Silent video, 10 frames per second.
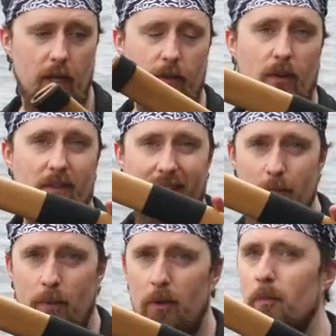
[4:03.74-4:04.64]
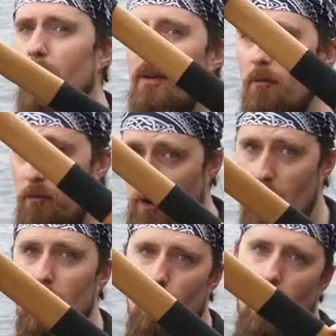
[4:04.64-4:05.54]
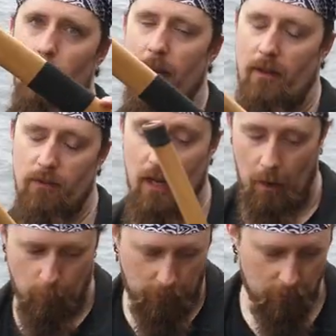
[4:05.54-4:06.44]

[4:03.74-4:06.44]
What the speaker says: it's a simple but very well-made scabbard.